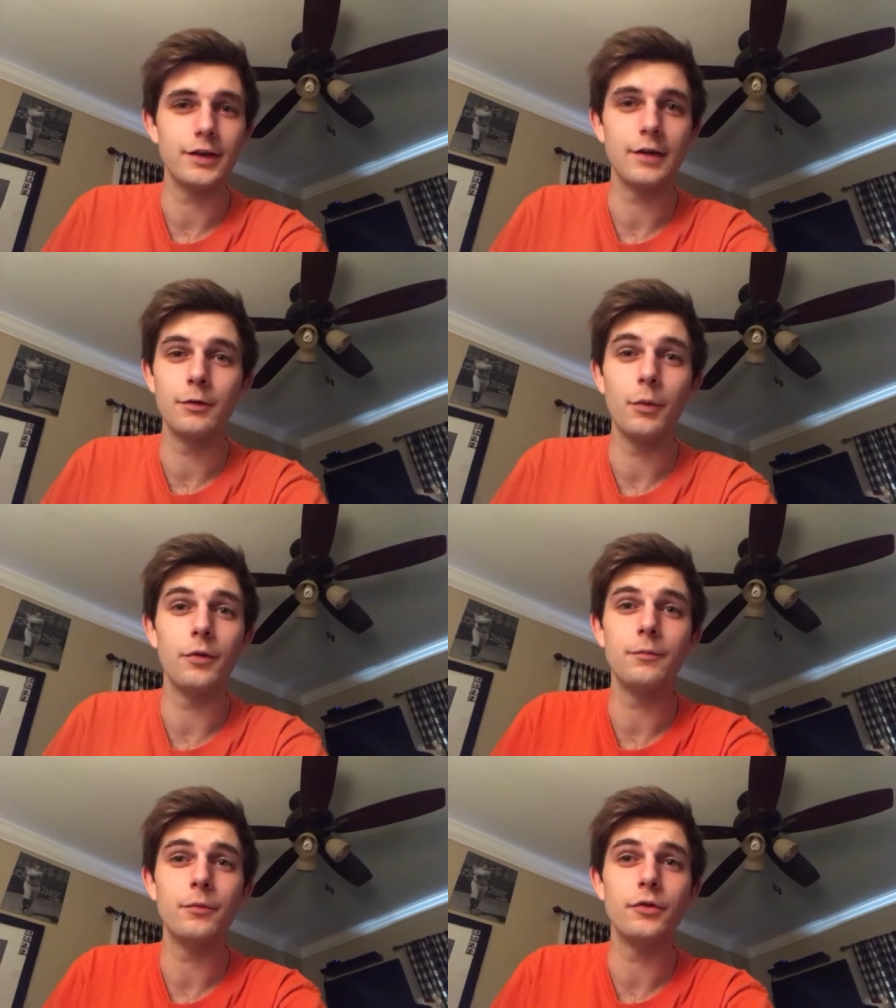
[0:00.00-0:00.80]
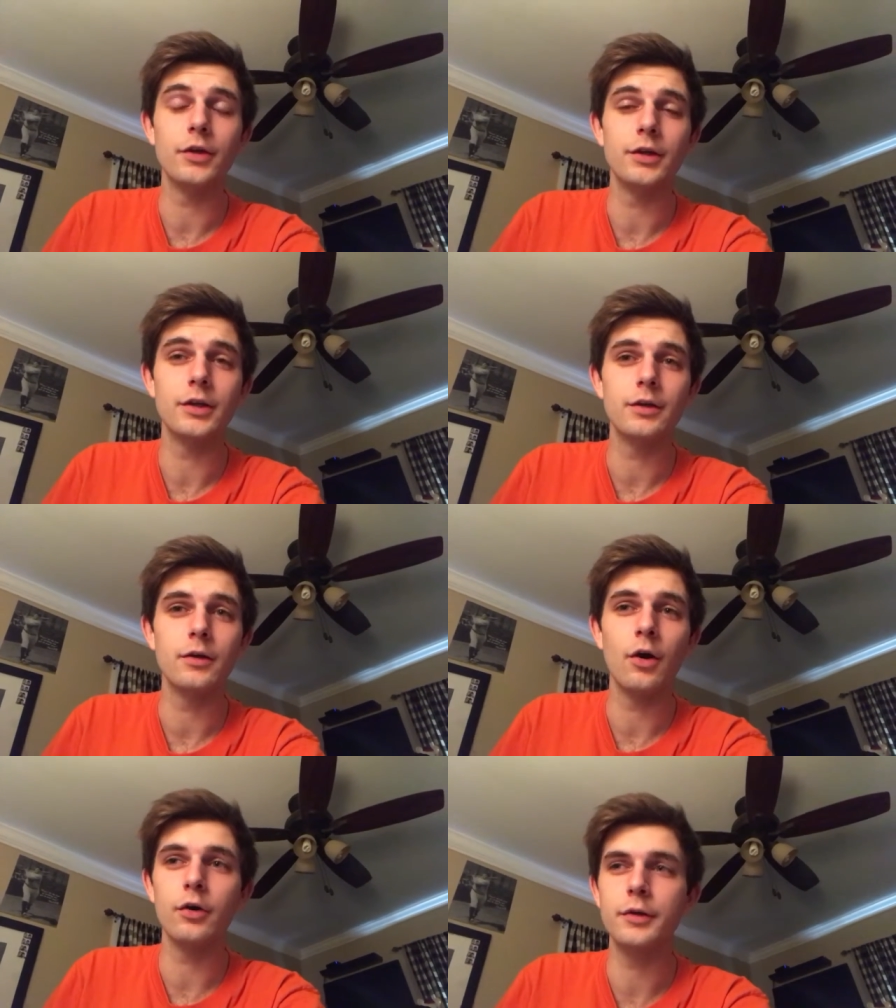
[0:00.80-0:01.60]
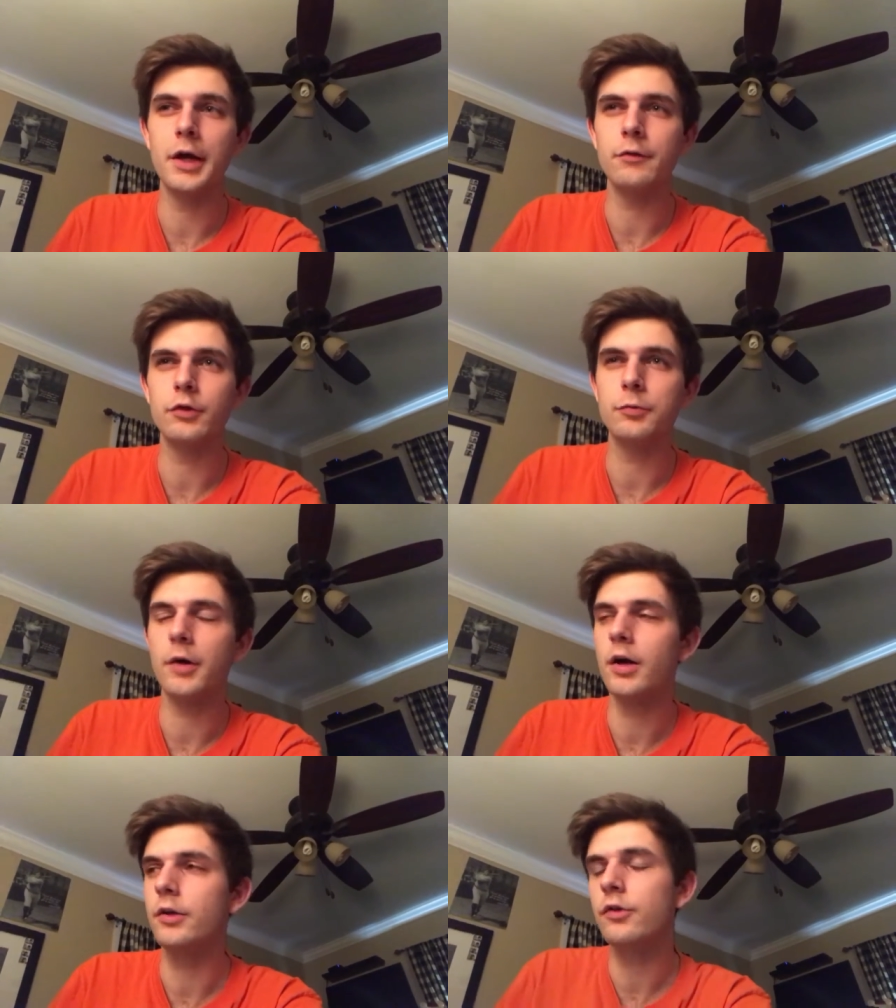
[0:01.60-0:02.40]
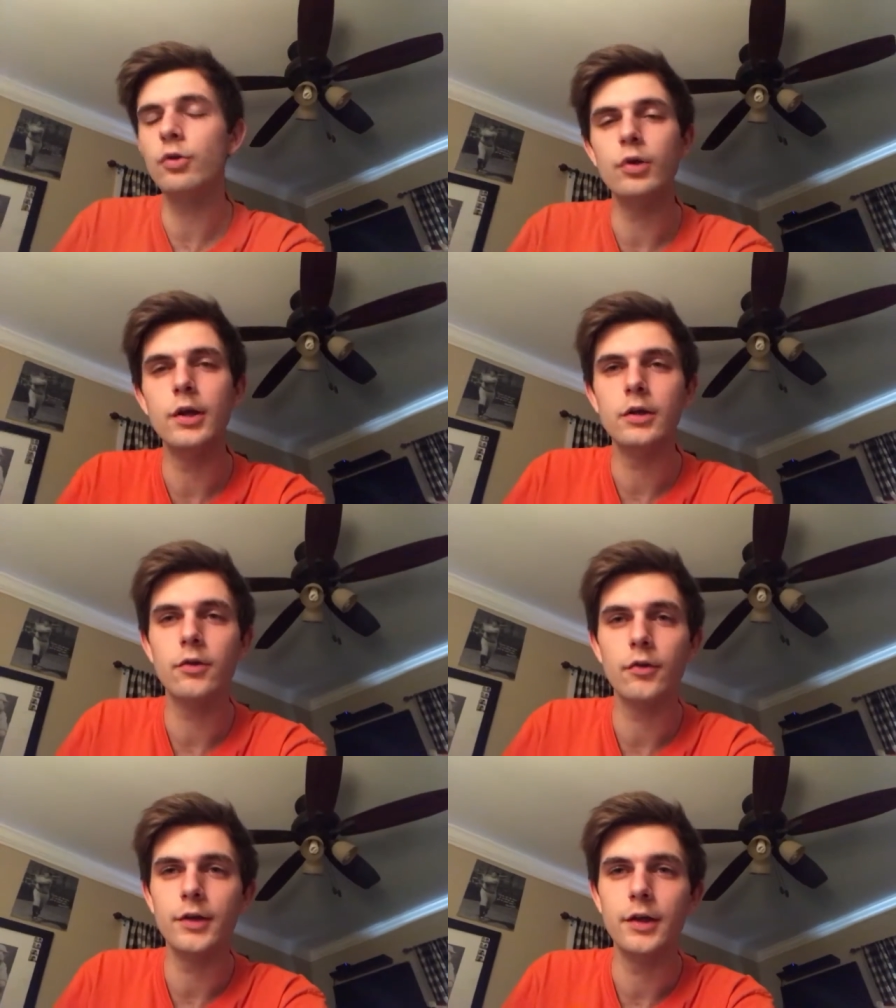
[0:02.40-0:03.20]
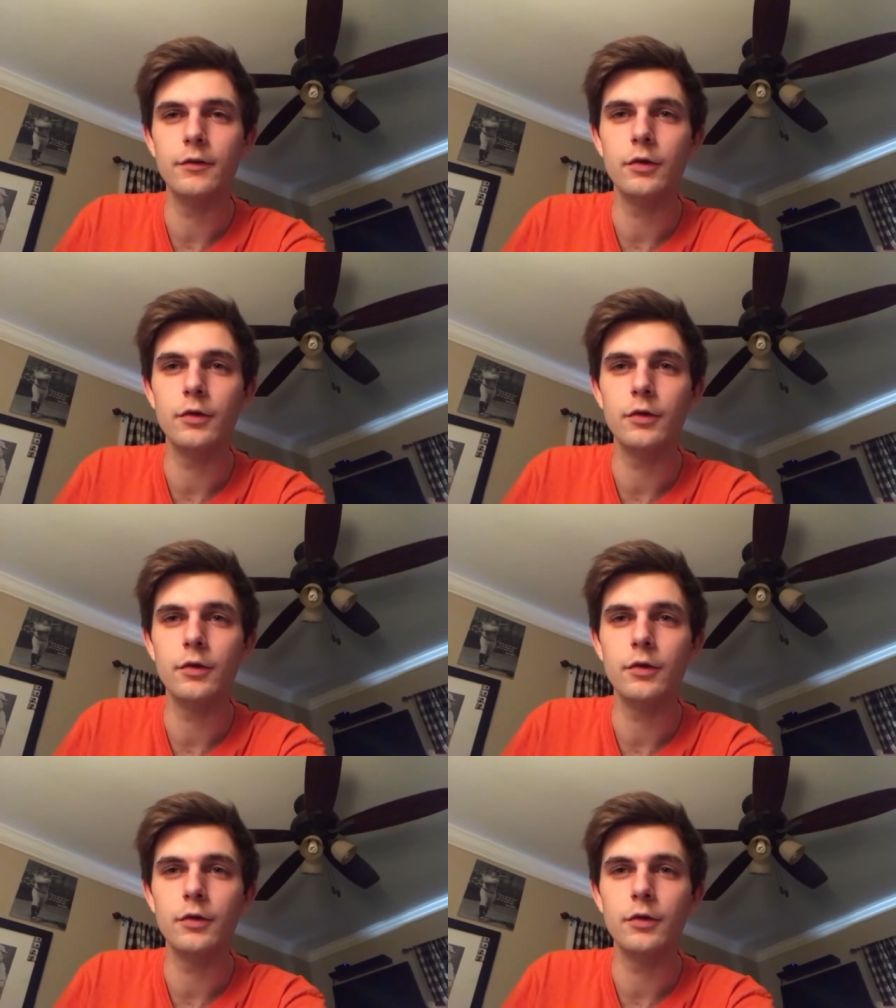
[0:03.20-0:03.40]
Like everyone was like, "Oh, you had to respond in two days, three days.